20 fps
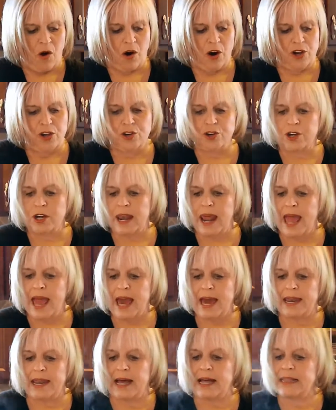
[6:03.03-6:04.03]
Or you could
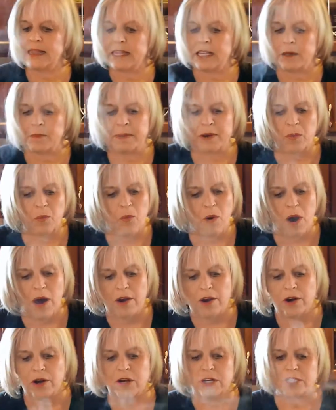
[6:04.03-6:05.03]
add a little bit of
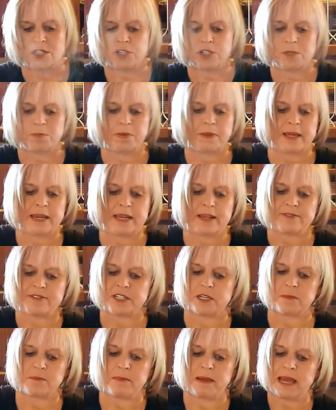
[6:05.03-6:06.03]
water because there's plenty of
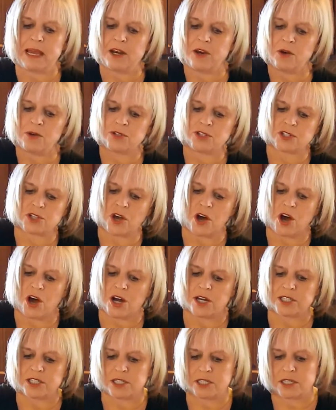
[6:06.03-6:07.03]
tomato
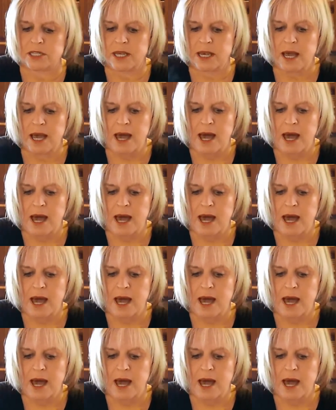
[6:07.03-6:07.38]
sauce.